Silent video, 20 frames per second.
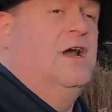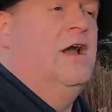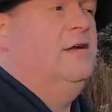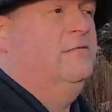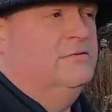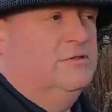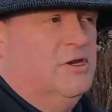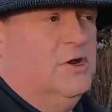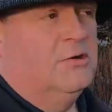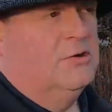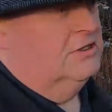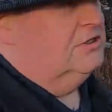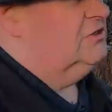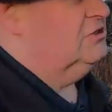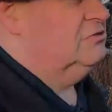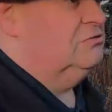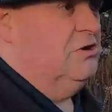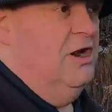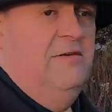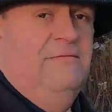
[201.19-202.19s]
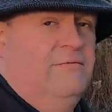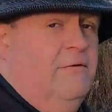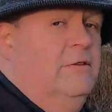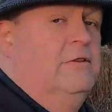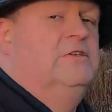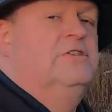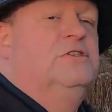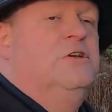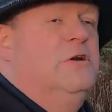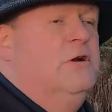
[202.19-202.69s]
I was going straight for
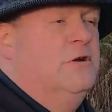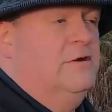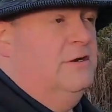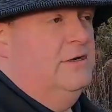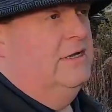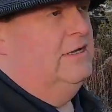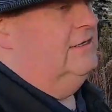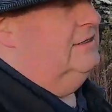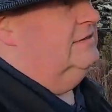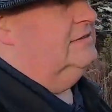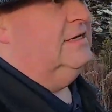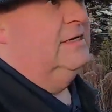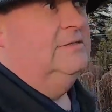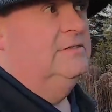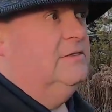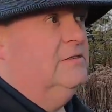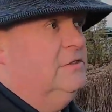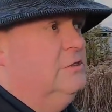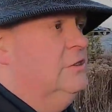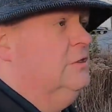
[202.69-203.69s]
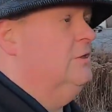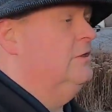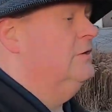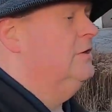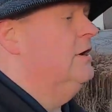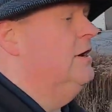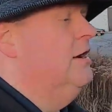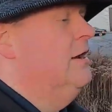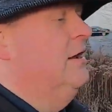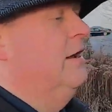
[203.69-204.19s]
the sugar and eating tons of sugar.
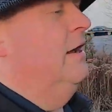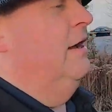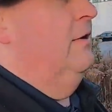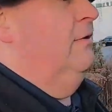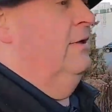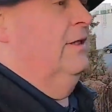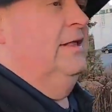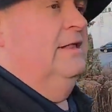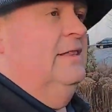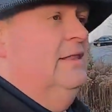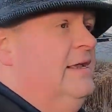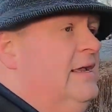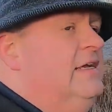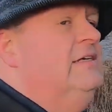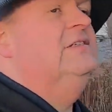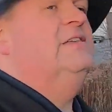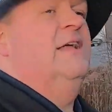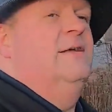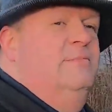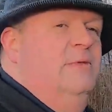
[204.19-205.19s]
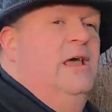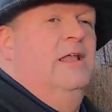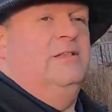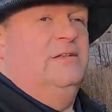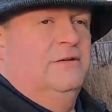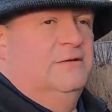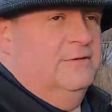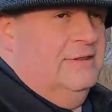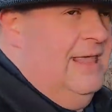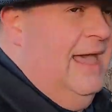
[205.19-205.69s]
Well, at least I'm not
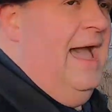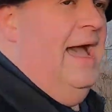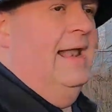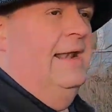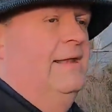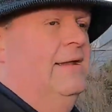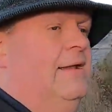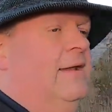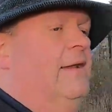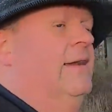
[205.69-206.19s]
doing that.